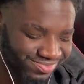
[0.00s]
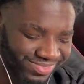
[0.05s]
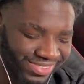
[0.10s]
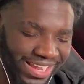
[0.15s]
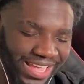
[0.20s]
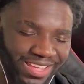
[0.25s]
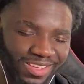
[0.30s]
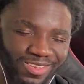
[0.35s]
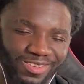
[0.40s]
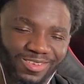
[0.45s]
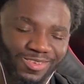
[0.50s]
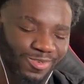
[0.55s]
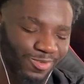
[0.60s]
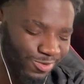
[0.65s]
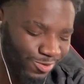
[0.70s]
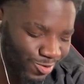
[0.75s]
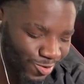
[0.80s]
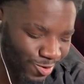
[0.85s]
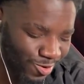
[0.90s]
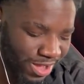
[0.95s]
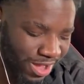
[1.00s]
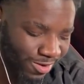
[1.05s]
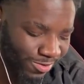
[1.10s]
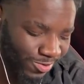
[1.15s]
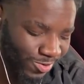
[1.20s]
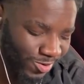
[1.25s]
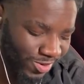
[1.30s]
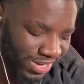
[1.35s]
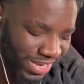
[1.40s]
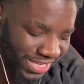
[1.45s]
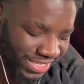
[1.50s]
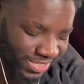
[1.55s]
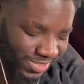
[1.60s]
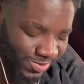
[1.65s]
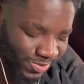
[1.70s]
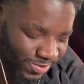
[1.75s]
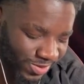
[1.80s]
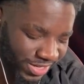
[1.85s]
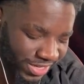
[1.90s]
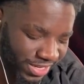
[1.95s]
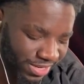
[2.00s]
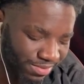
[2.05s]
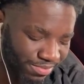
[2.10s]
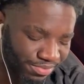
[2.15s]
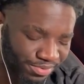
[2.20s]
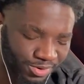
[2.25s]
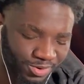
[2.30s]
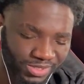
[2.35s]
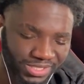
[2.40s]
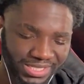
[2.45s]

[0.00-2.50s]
Like, you know, I'll know that is Rocket, bro.